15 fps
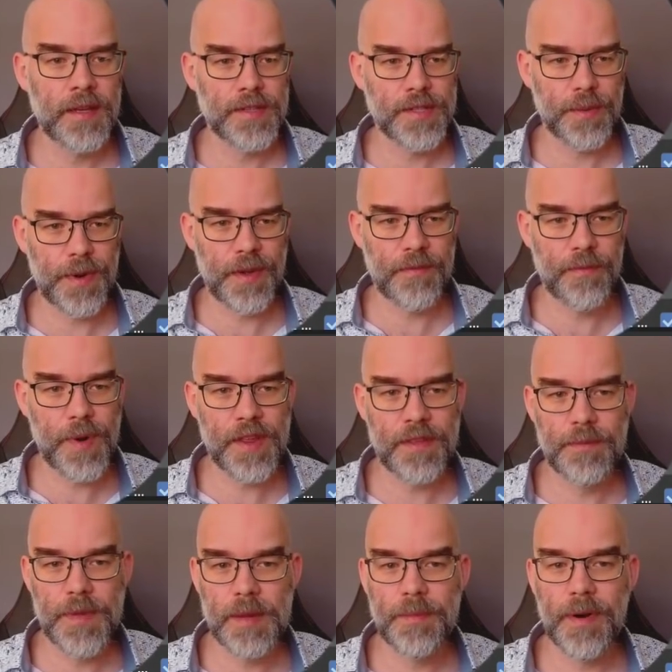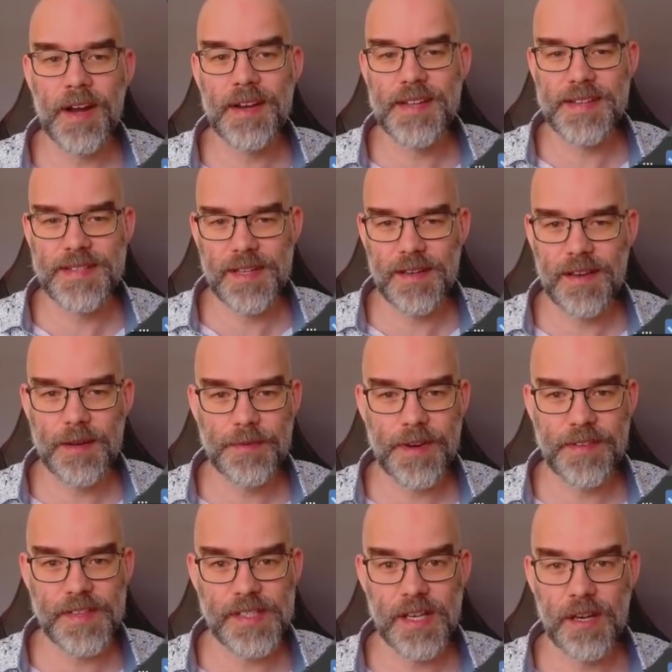So we have with bpy data
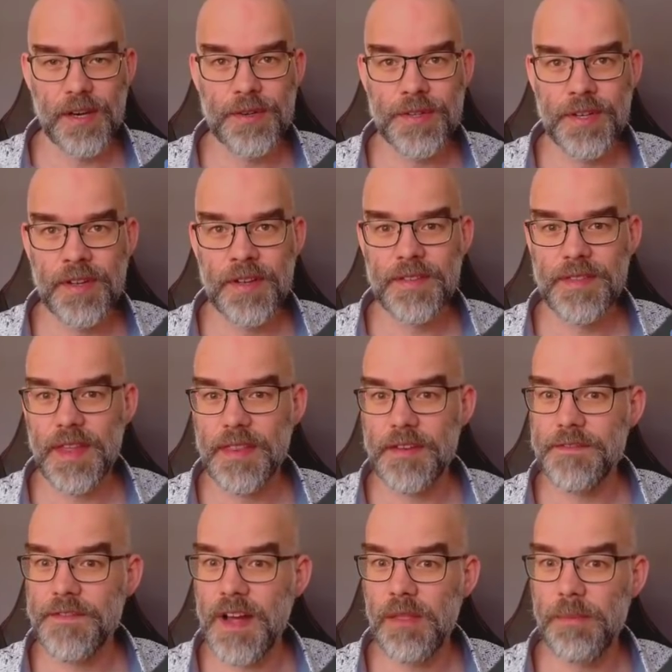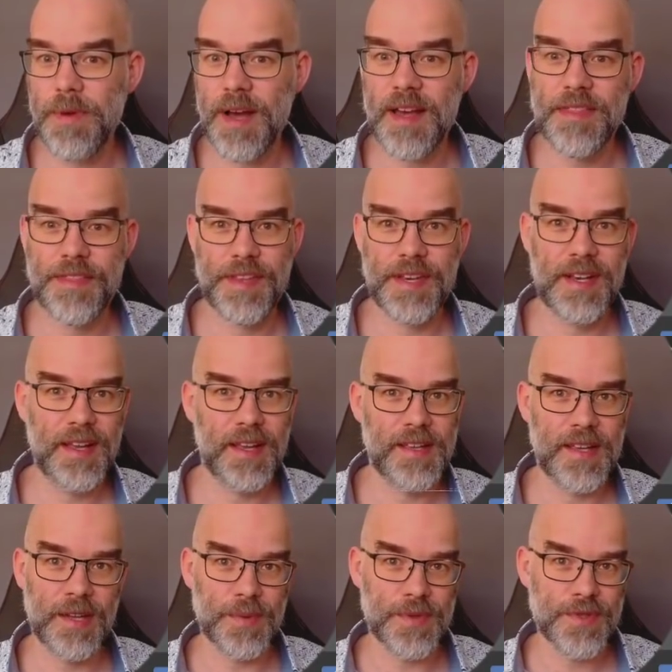libraries load, then the file path and link
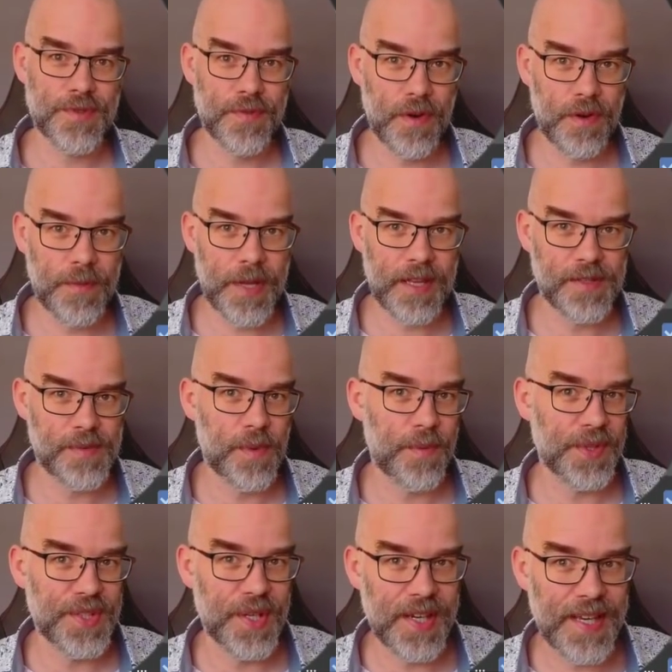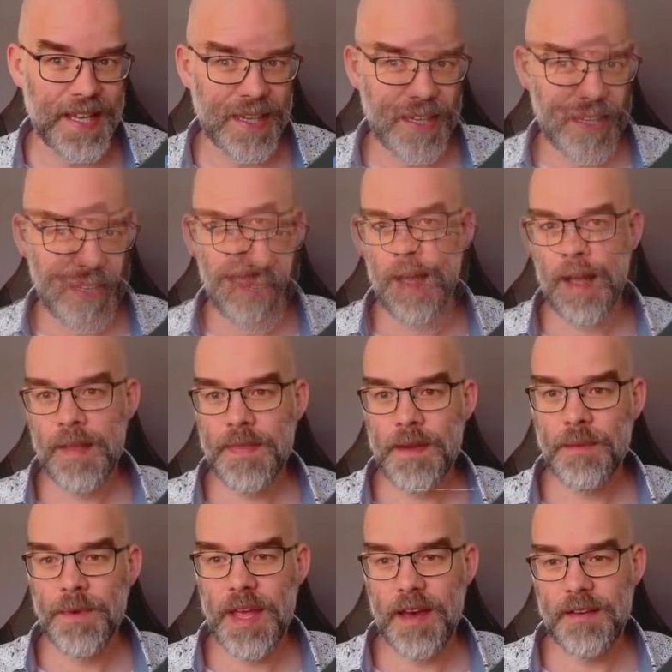equals true because we want to link, and
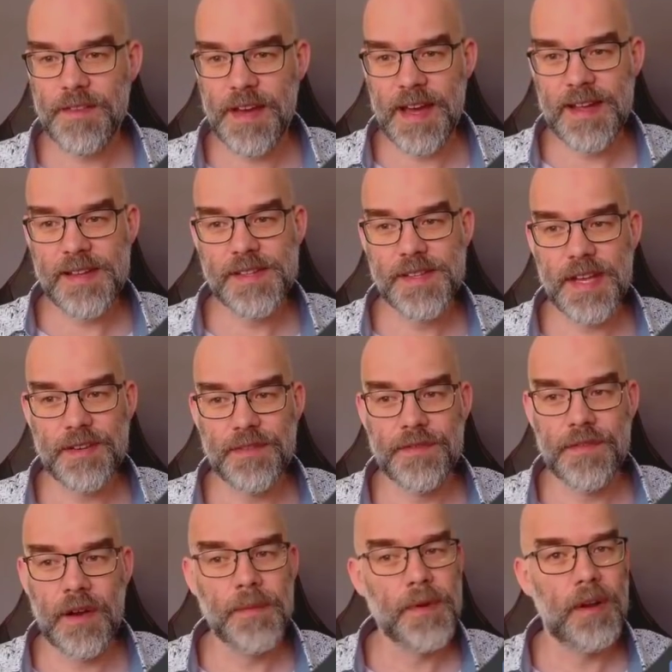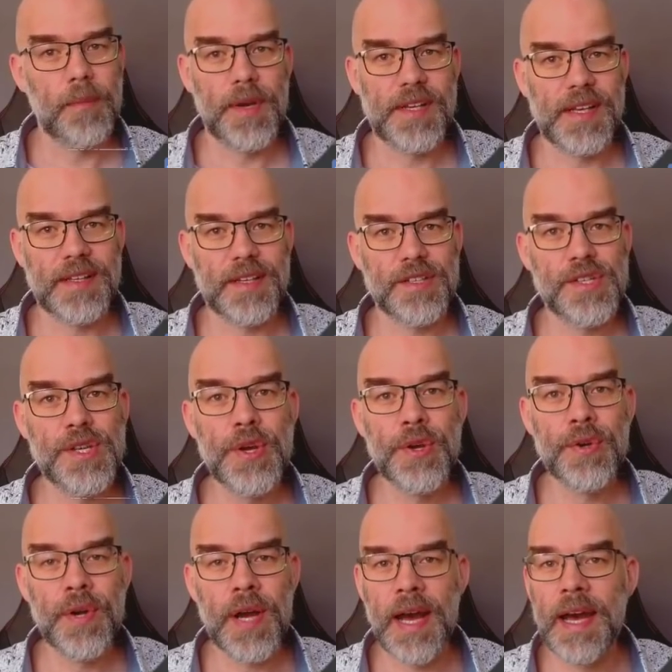then we have as data from, data
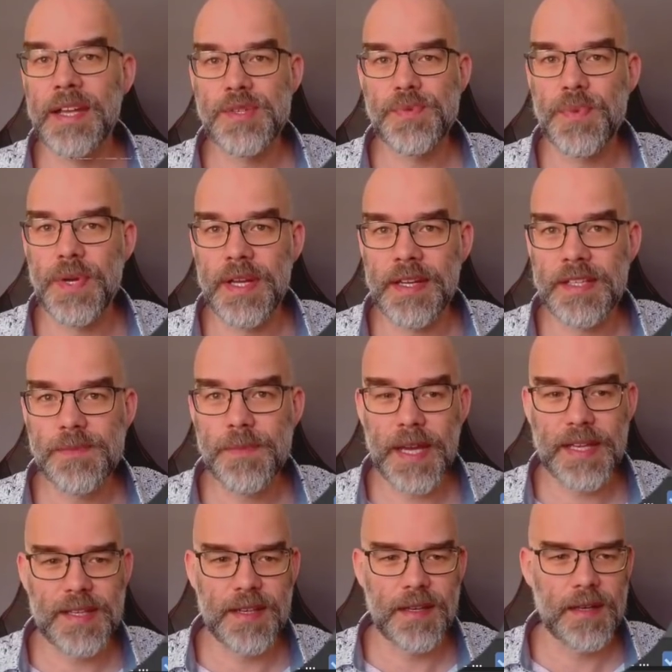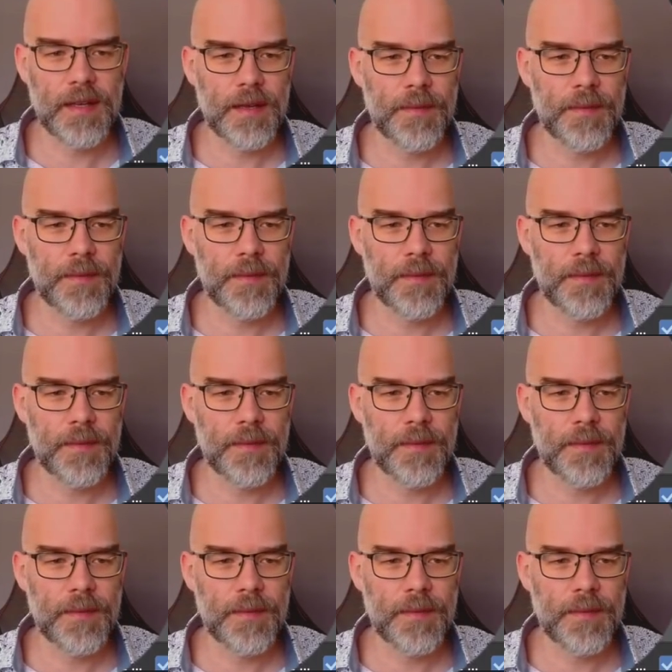to as we expected.